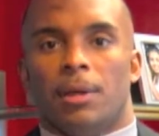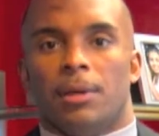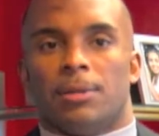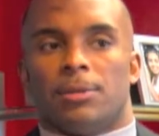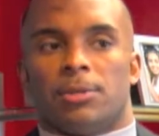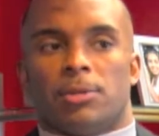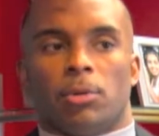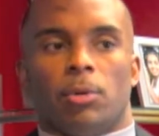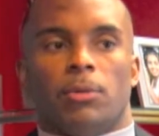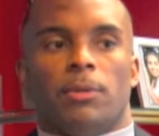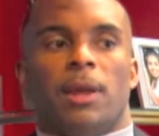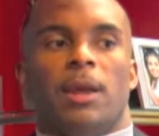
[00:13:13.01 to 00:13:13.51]

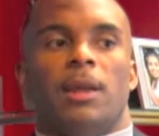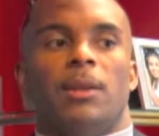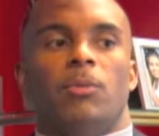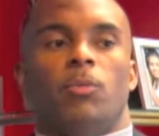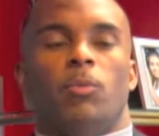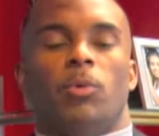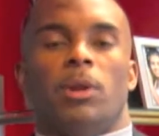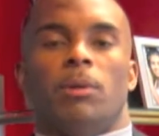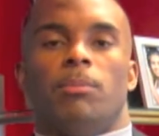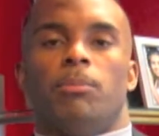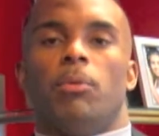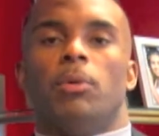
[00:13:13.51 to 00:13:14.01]
so that
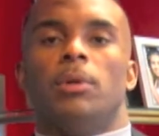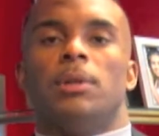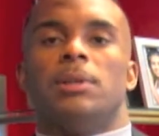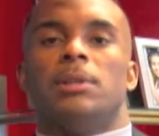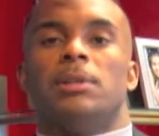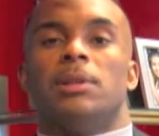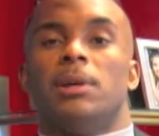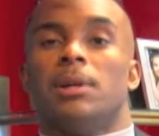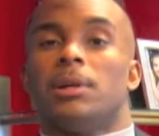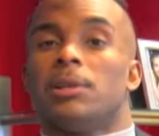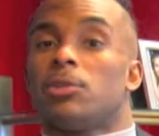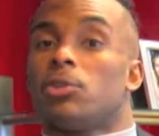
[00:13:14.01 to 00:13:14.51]
when a bully
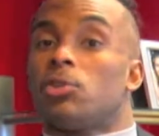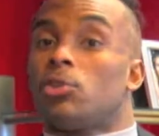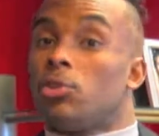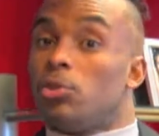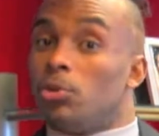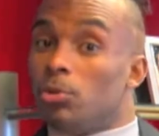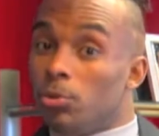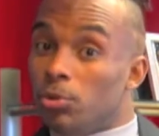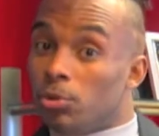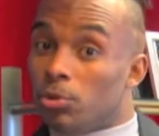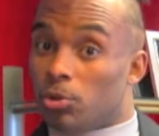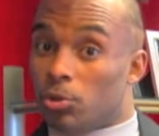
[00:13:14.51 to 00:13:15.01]
does
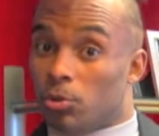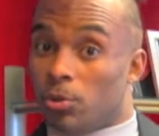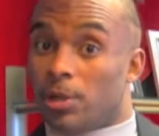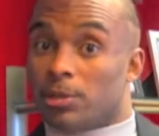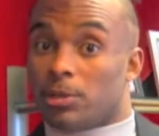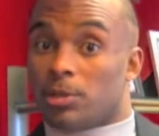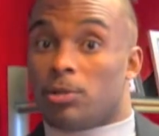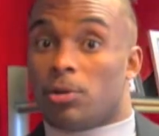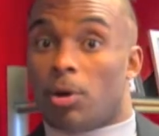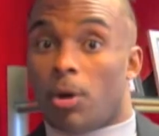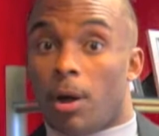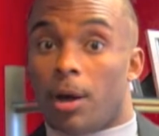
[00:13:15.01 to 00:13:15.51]
choose you
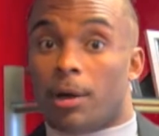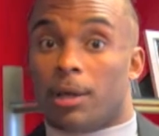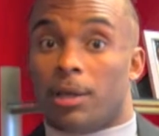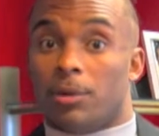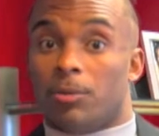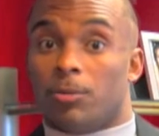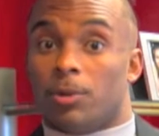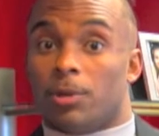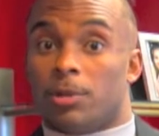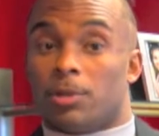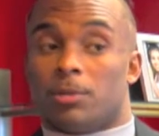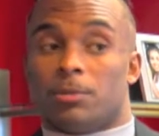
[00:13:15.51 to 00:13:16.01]
as a
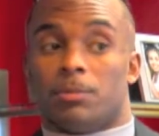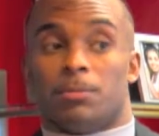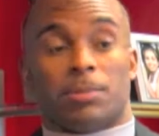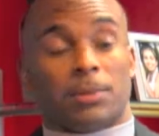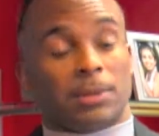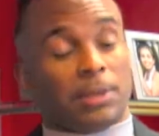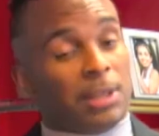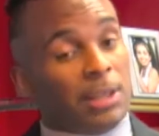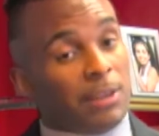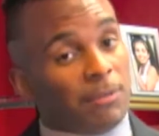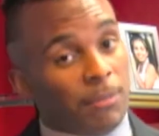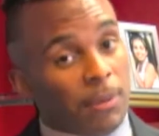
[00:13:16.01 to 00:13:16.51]
target, which,
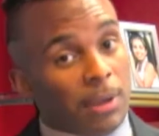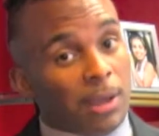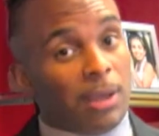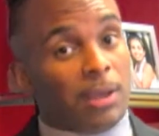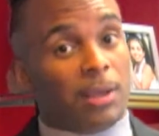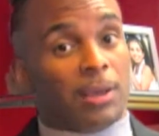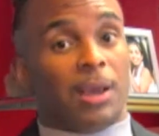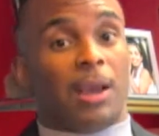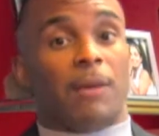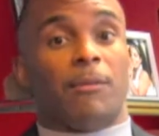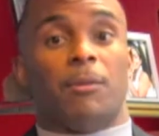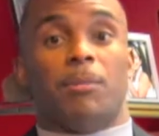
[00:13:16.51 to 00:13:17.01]
believe
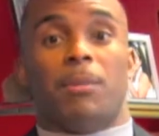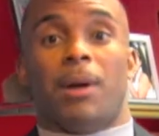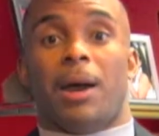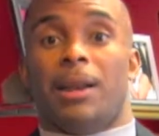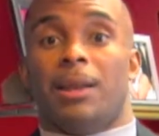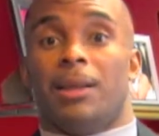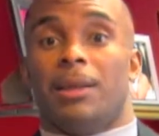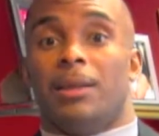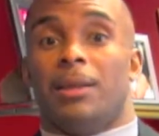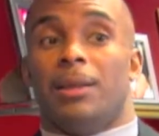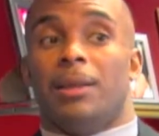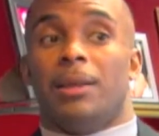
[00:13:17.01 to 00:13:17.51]
me,
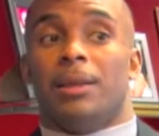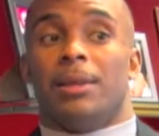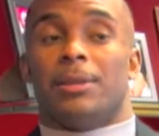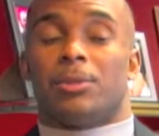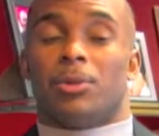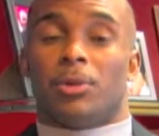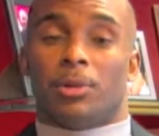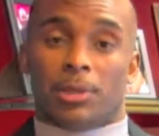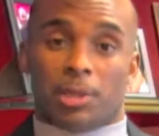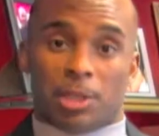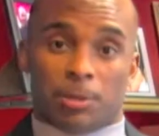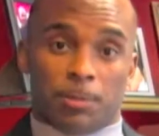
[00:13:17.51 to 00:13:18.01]
everybody is
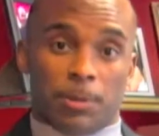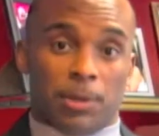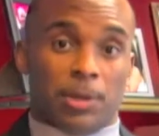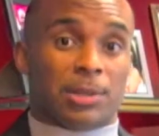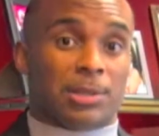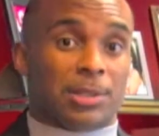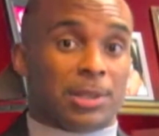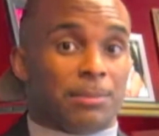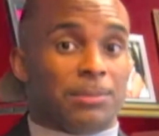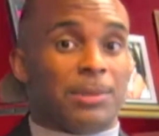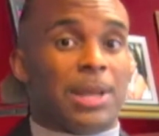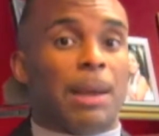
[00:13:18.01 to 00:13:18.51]
going to experience
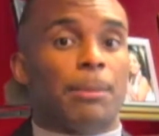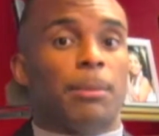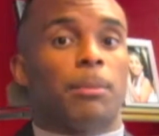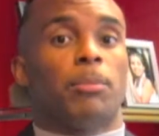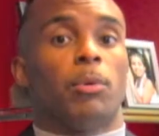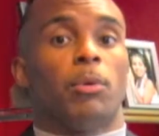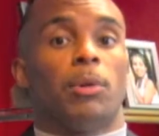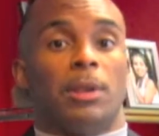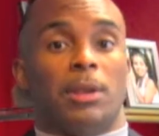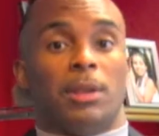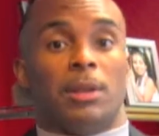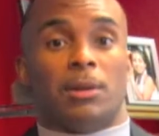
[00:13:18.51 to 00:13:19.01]
some type of
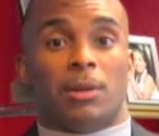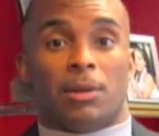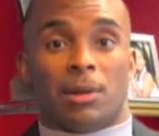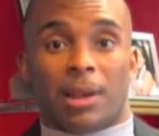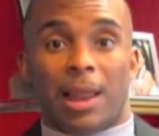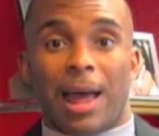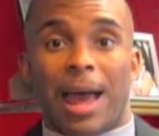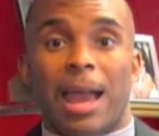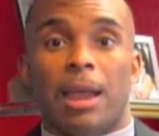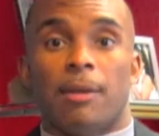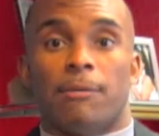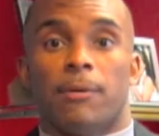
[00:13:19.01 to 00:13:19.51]
bullying in their
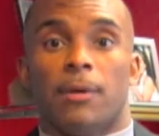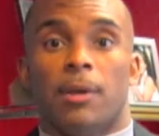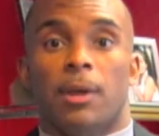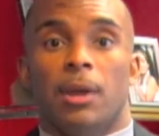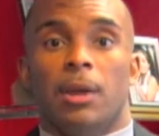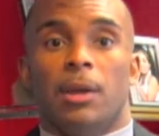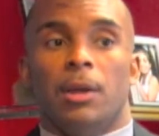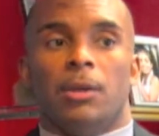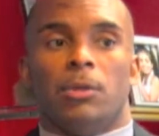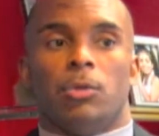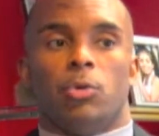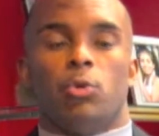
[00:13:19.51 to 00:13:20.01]
life,
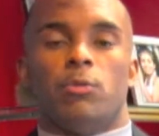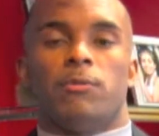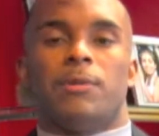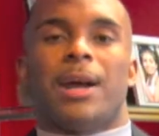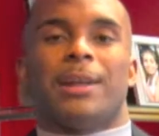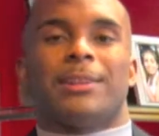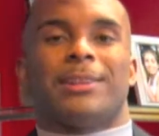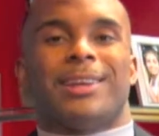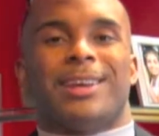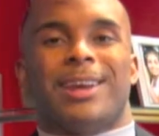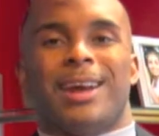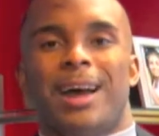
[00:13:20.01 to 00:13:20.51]
you've
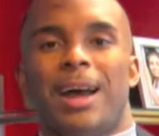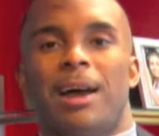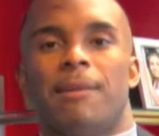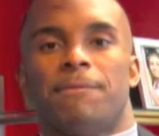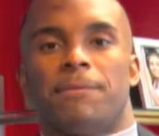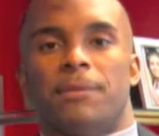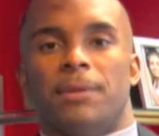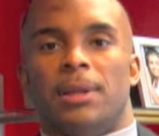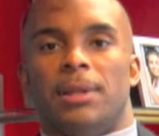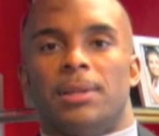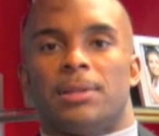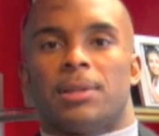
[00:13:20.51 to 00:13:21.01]
got the
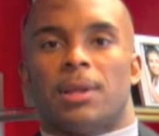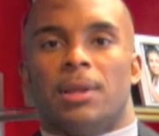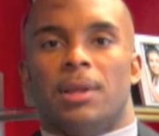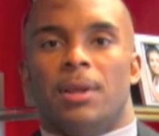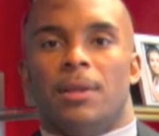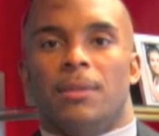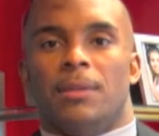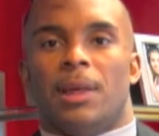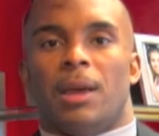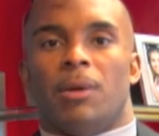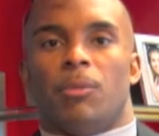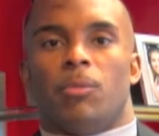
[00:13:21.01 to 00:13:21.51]
confidence
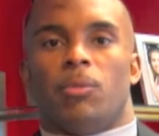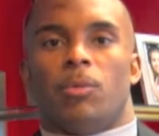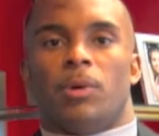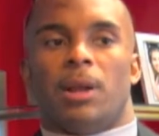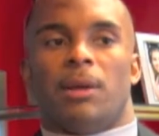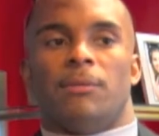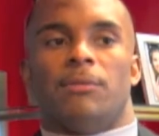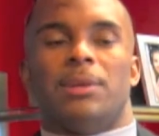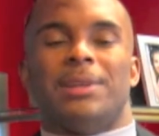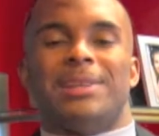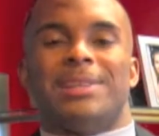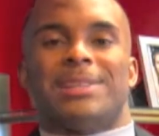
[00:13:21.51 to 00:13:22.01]
that
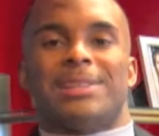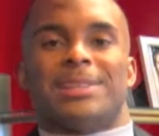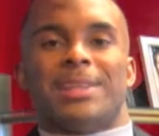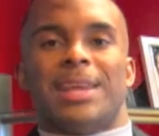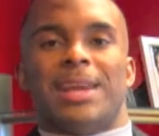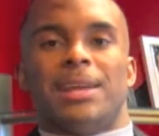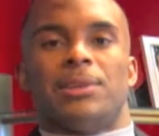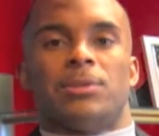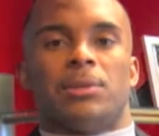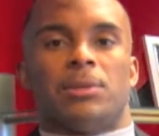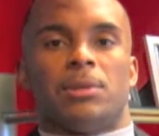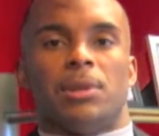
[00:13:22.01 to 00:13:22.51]
whatever he
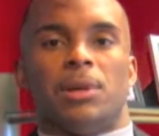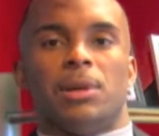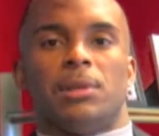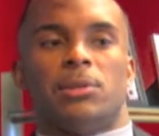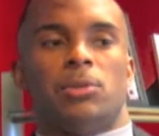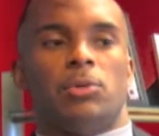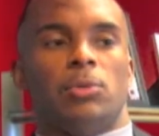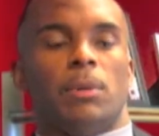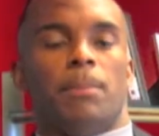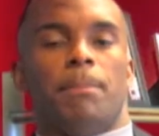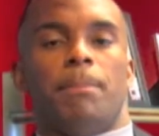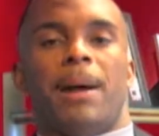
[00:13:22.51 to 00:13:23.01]
says or does
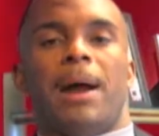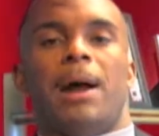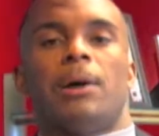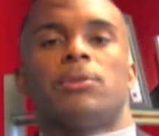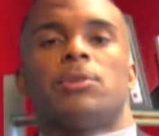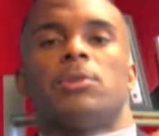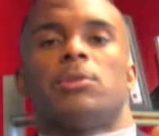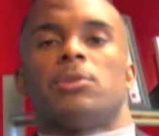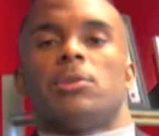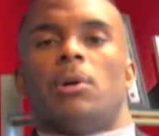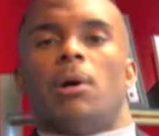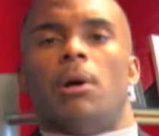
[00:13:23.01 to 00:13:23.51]
to you, it
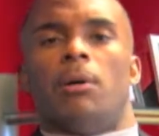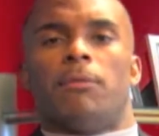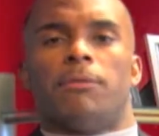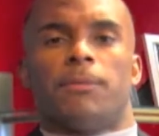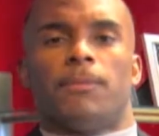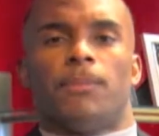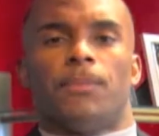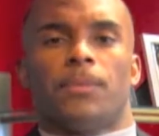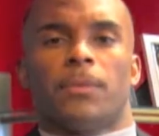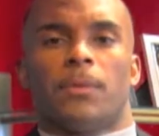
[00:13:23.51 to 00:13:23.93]
bounces off.